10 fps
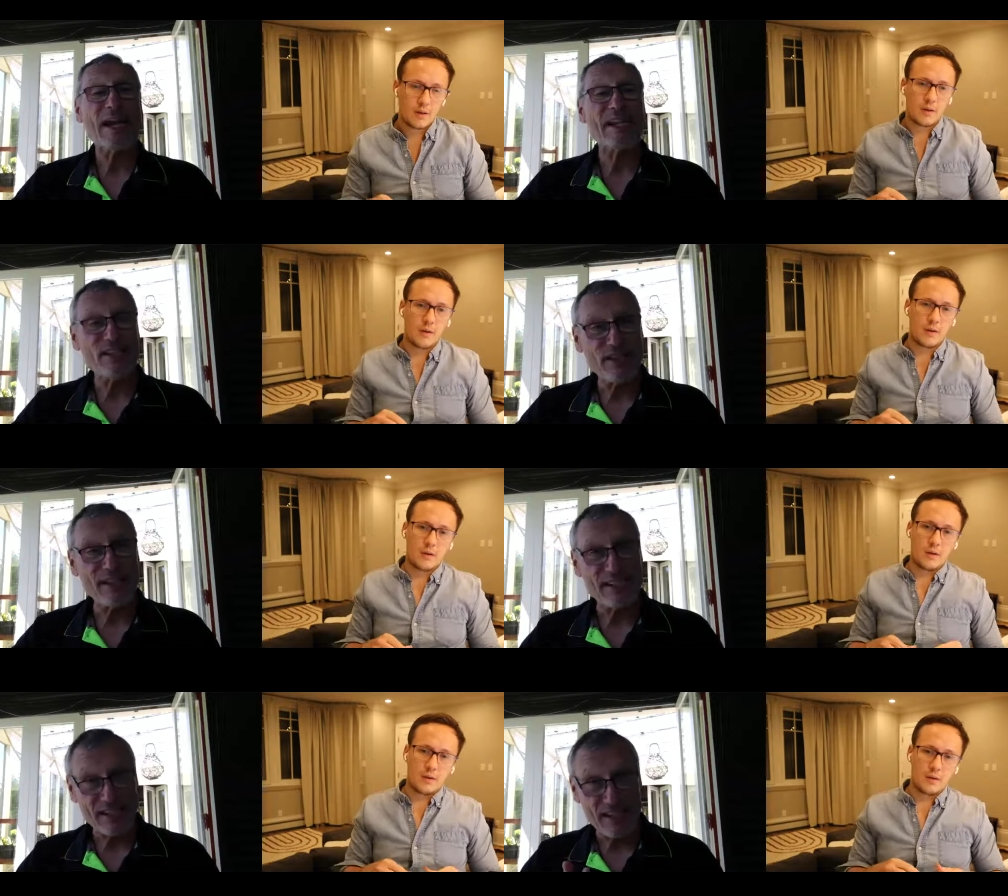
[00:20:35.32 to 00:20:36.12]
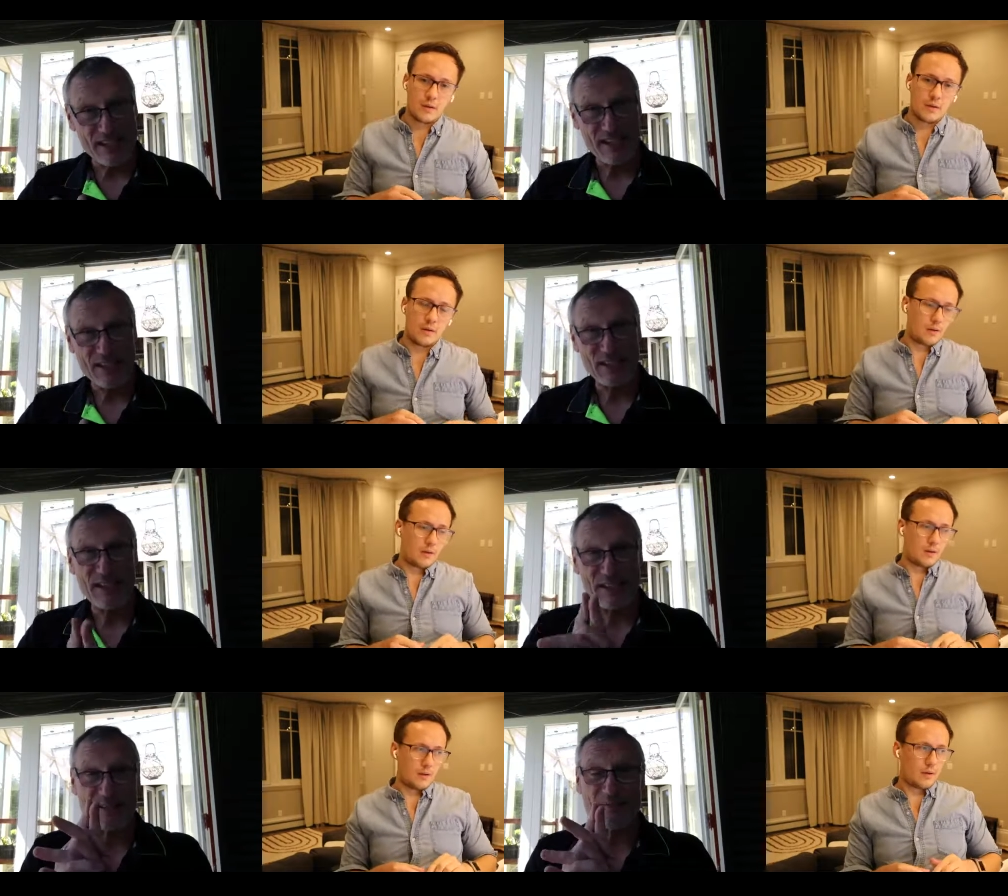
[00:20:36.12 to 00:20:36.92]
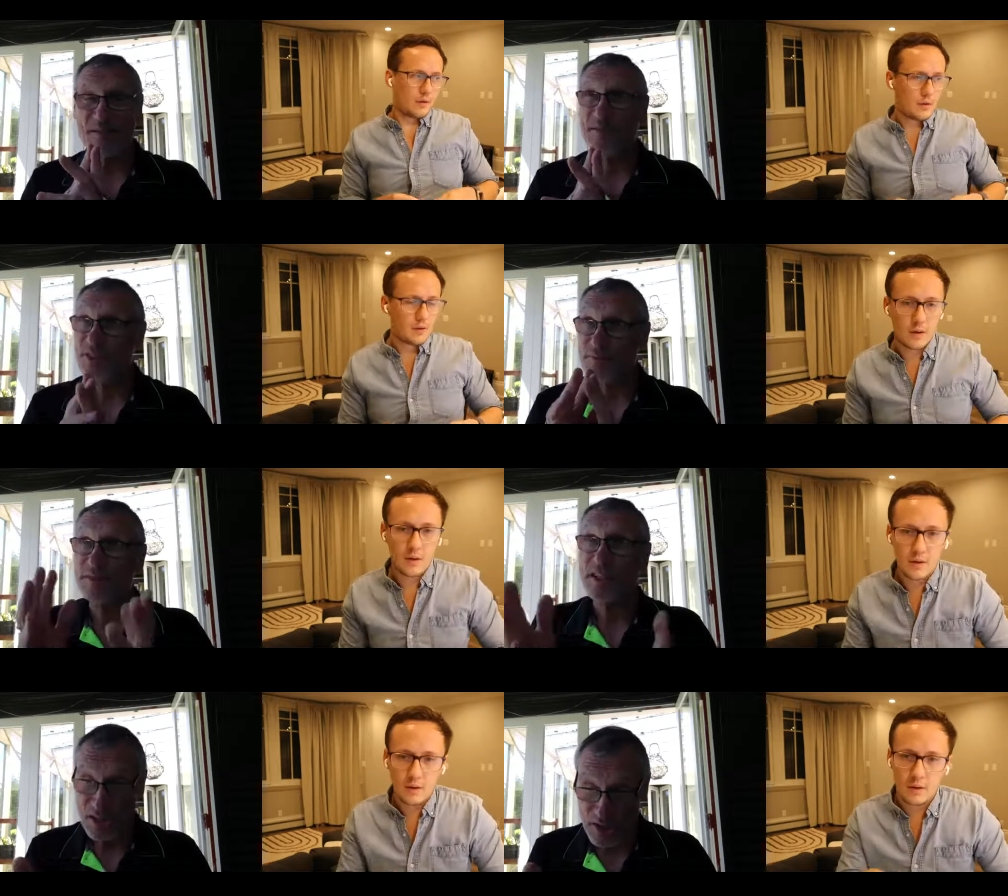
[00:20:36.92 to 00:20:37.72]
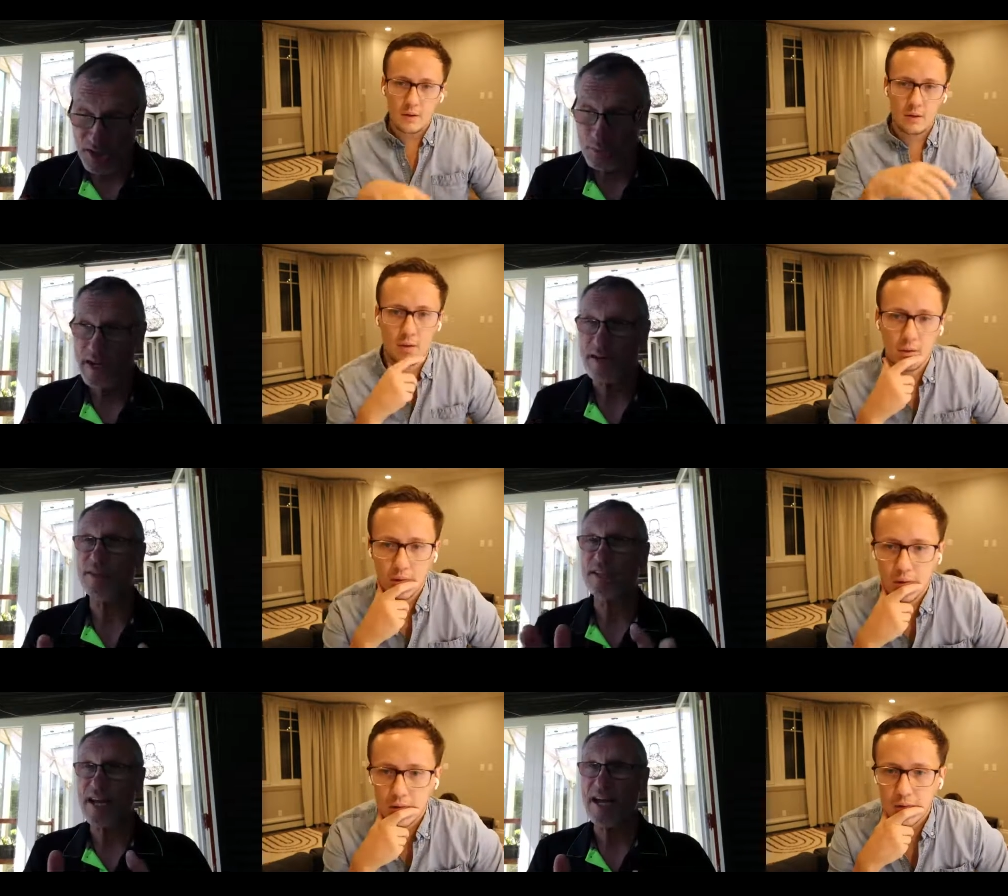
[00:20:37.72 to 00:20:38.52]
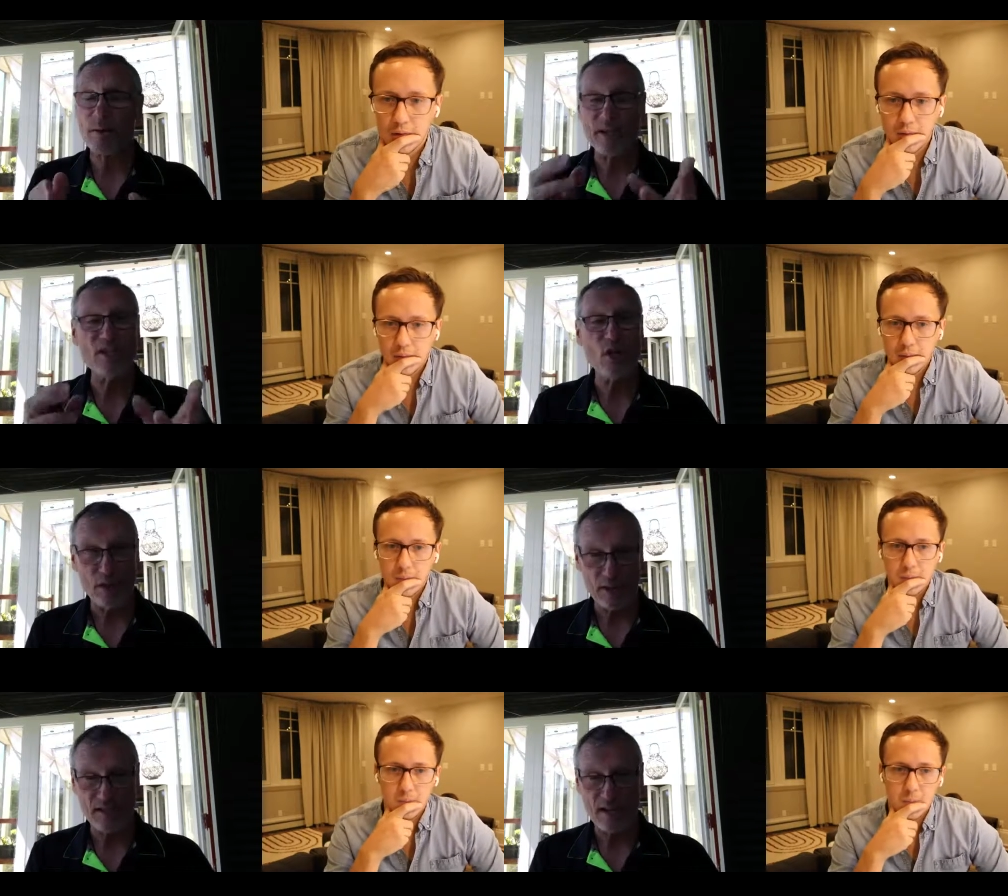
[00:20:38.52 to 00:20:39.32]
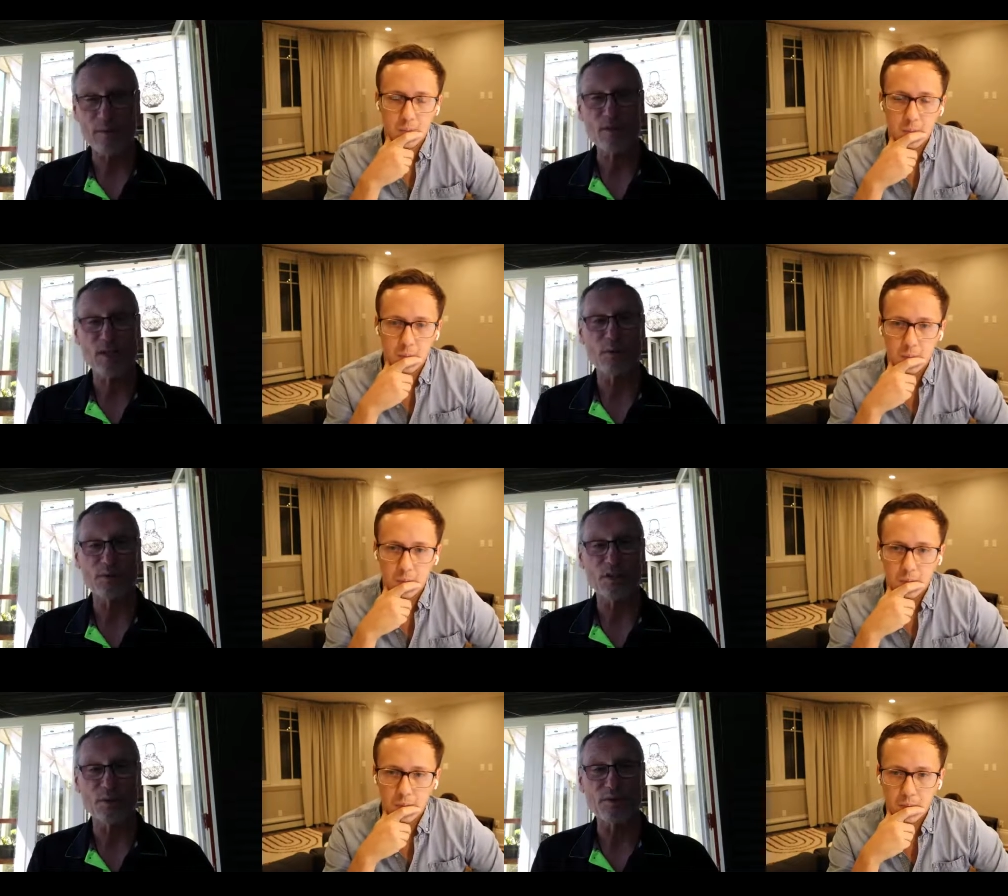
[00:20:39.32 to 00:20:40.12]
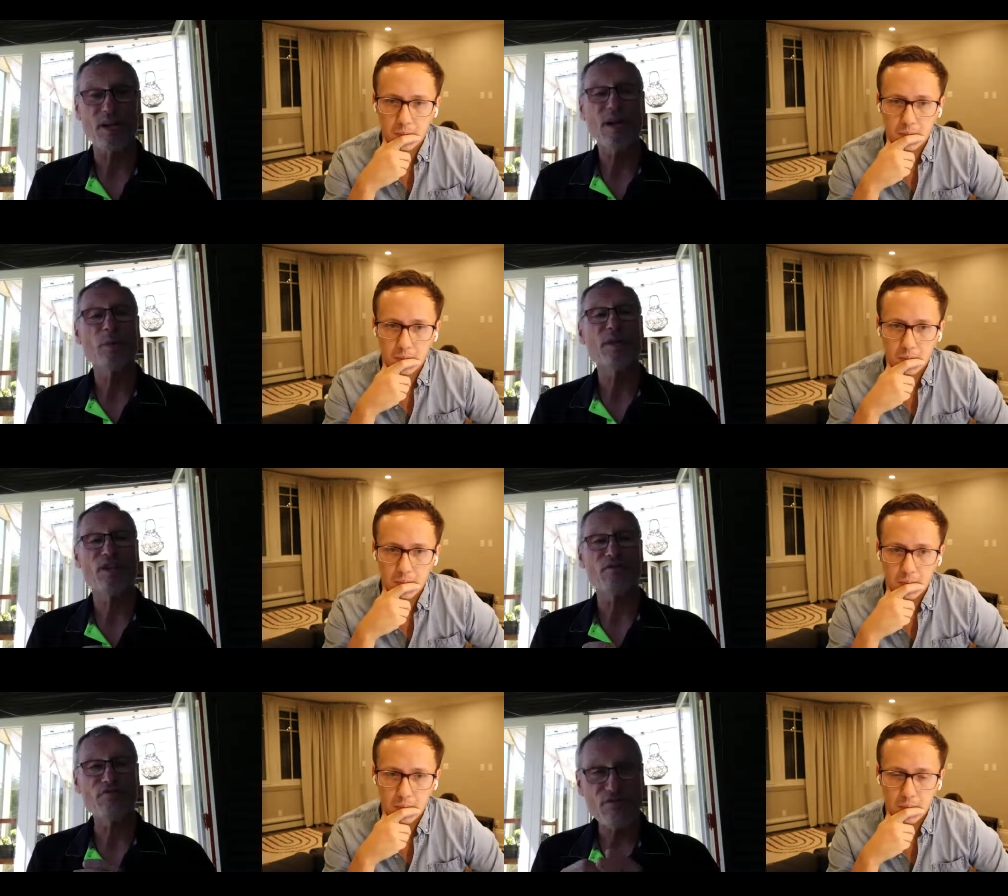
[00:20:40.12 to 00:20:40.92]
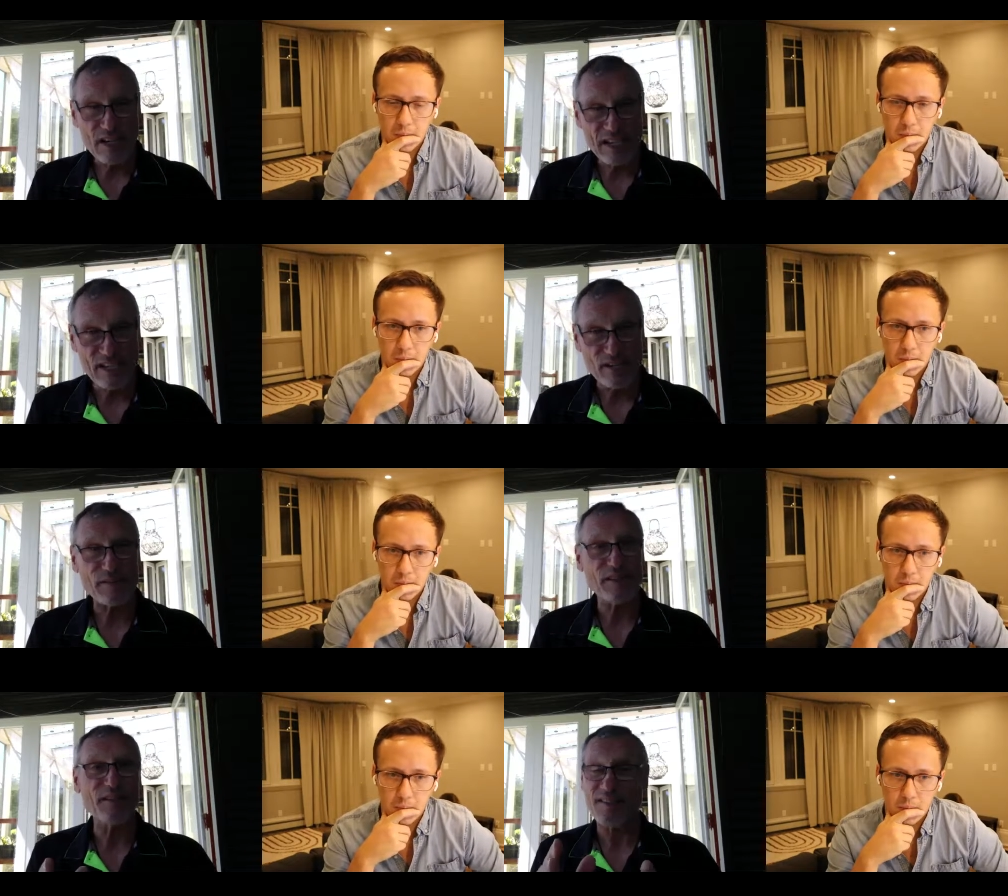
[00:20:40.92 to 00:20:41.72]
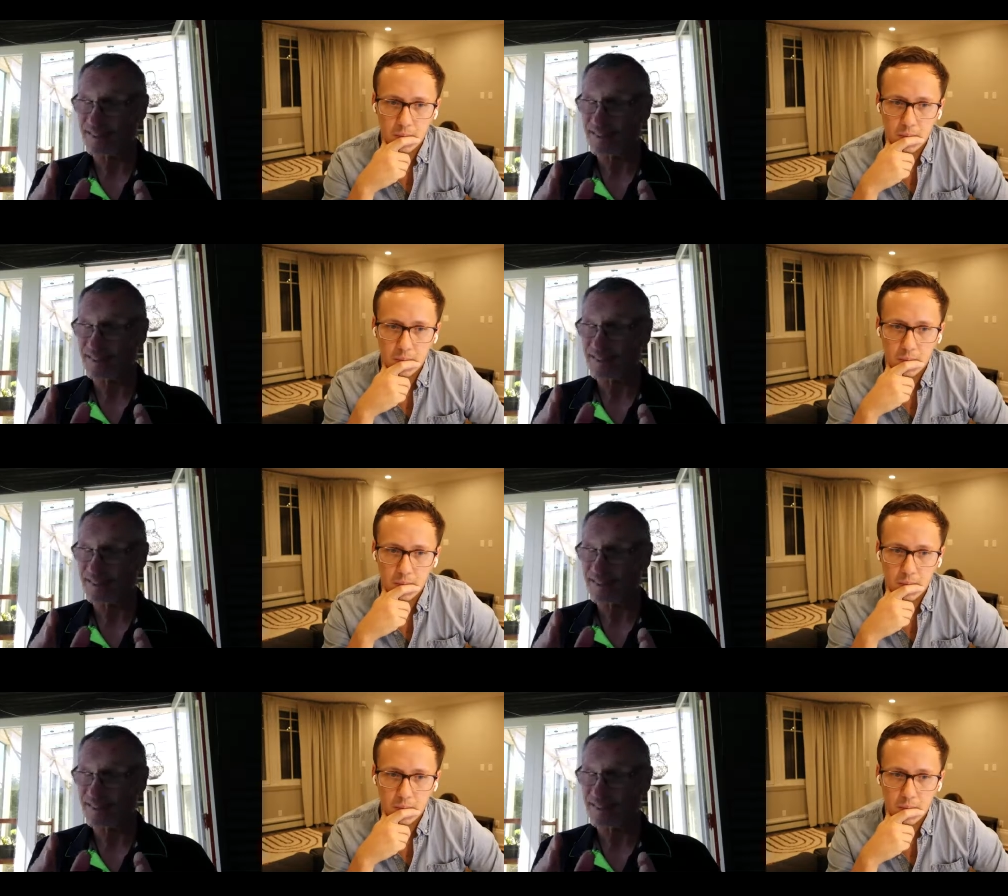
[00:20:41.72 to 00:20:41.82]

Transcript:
Speaker 1: it's this this isn't this discussion we're having now is not the same as cold calls, which are really difficult.